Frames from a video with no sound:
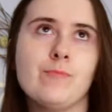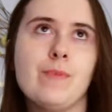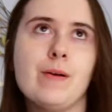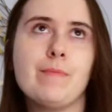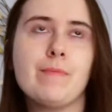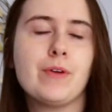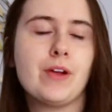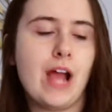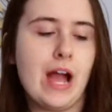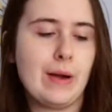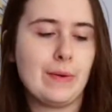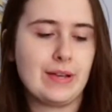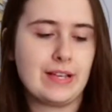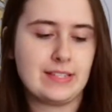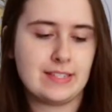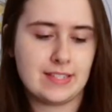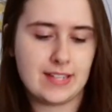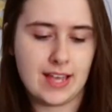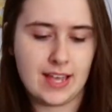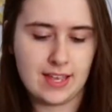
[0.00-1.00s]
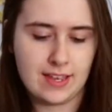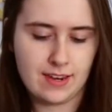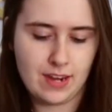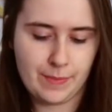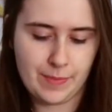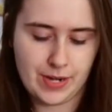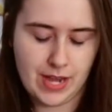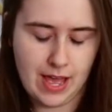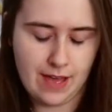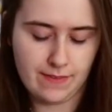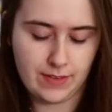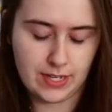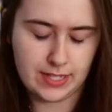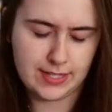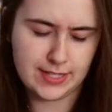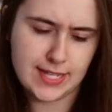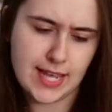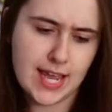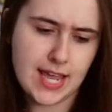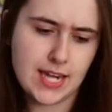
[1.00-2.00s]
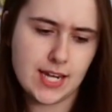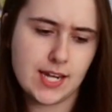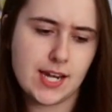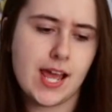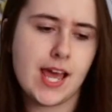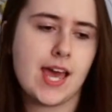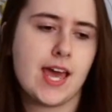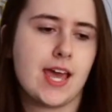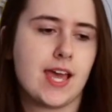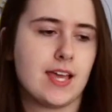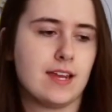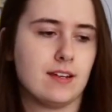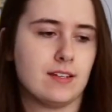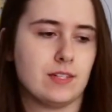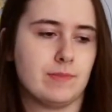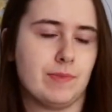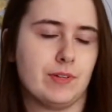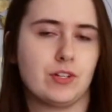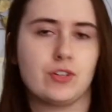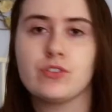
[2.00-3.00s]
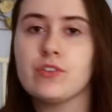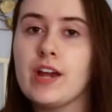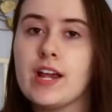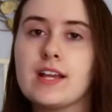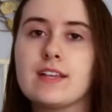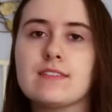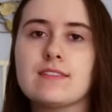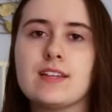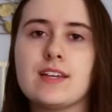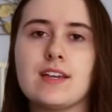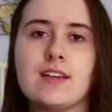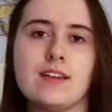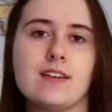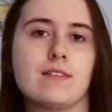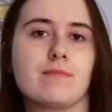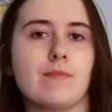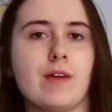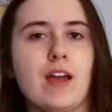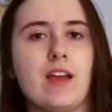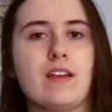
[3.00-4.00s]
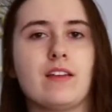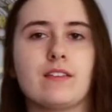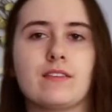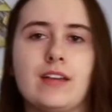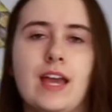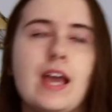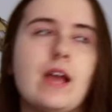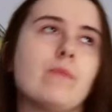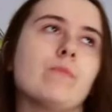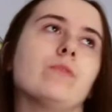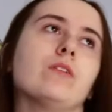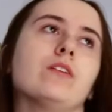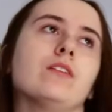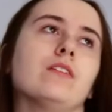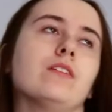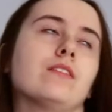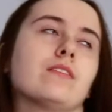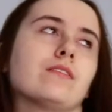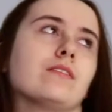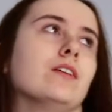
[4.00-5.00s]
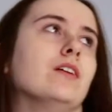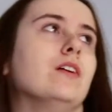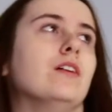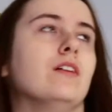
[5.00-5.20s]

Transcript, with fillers: Remember how I said I've been having a day today and it's been crazy and my camera and